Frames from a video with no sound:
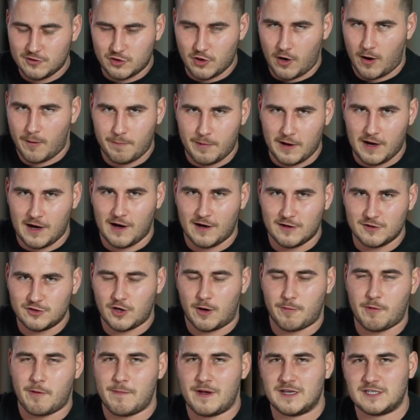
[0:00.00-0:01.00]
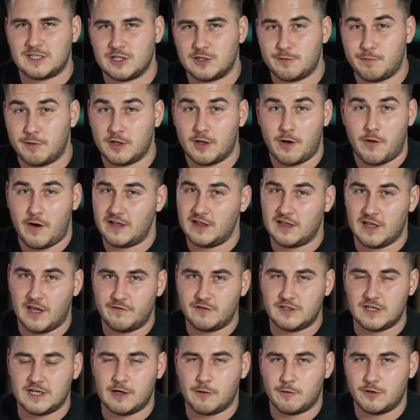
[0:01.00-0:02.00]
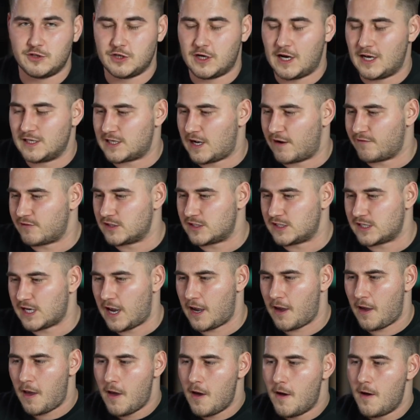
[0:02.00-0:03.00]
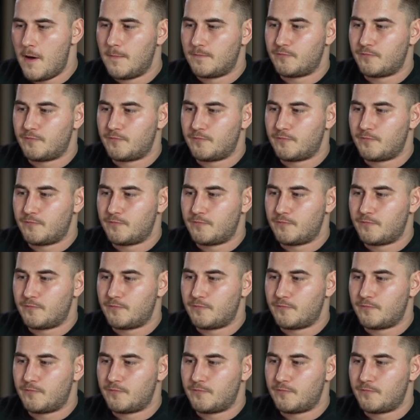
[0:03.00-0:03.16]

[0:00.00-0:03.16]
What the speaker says: drop a message below. I'd love to hear what you guys have to say.